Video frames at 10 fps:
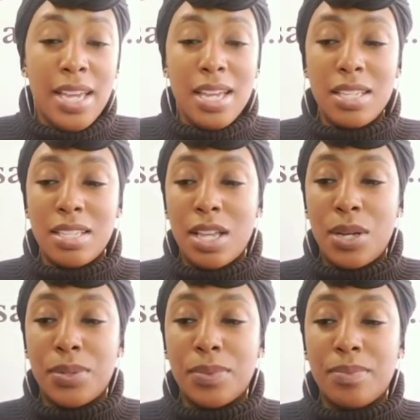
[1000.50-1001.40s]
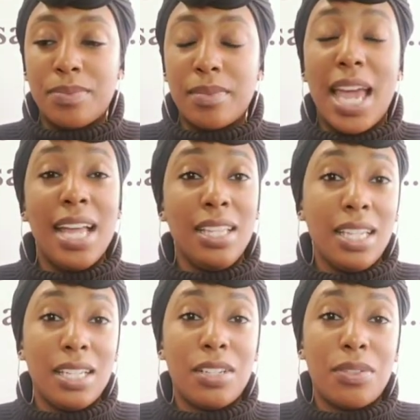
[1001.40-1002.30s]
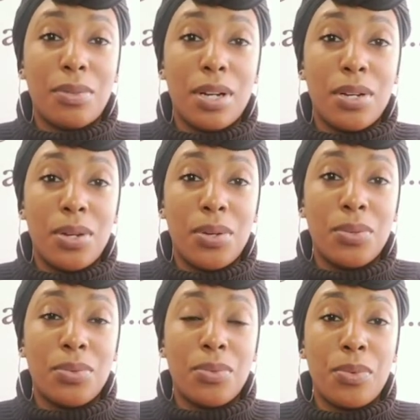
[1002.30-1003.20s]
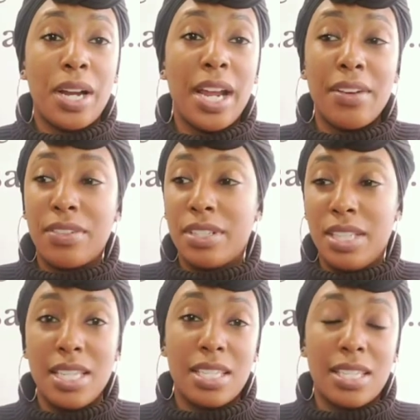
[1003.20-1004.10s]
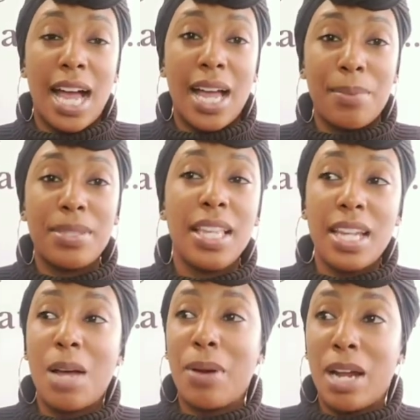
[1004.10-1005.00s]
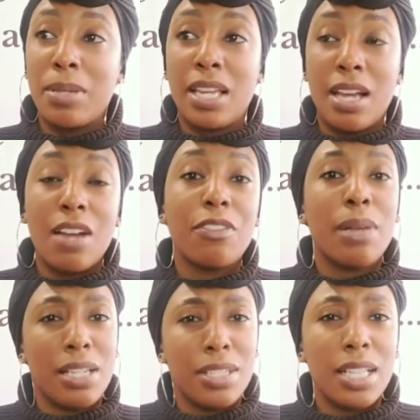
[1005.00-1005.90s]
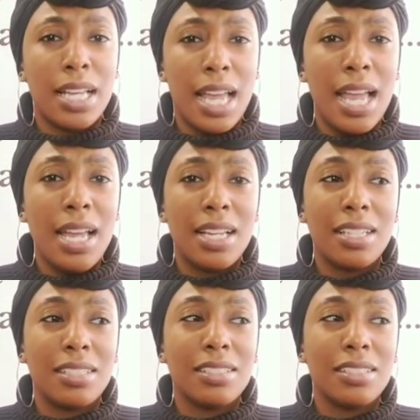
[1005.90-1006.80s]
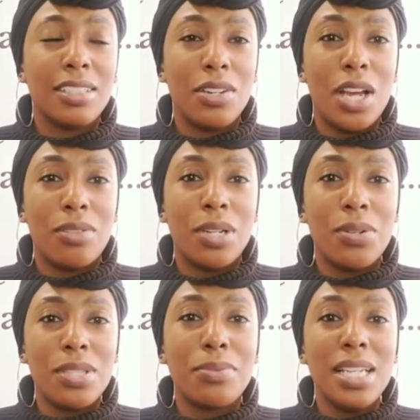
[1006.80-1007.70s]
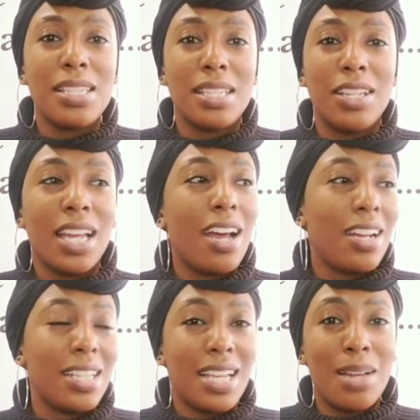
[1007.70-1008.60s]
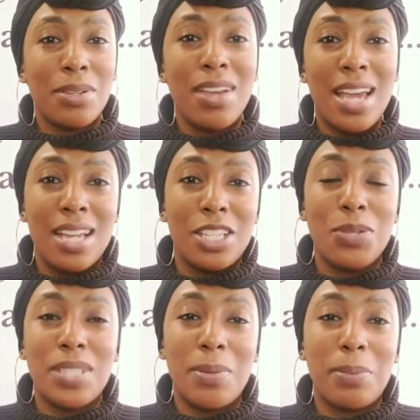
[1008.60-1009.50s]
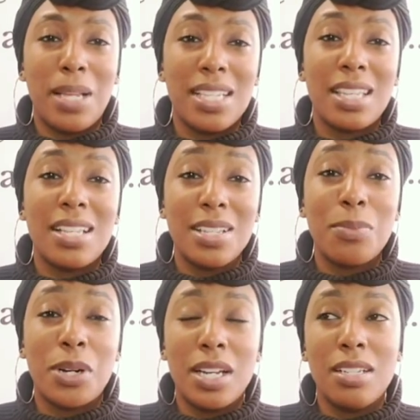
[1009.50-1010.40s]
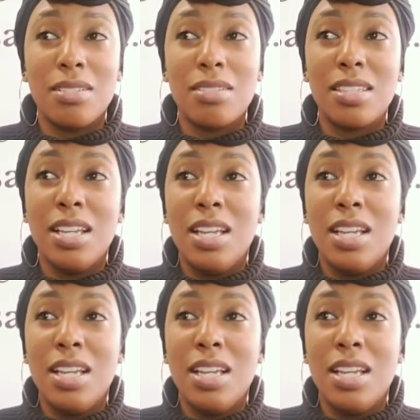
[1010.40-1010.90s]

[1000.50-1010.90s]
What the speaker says: And so at the end of the road, wherever this stops, then I'll probably get confirmation like, hey, there's a reason. Look at all that time you had and you was able to place that somewhere else,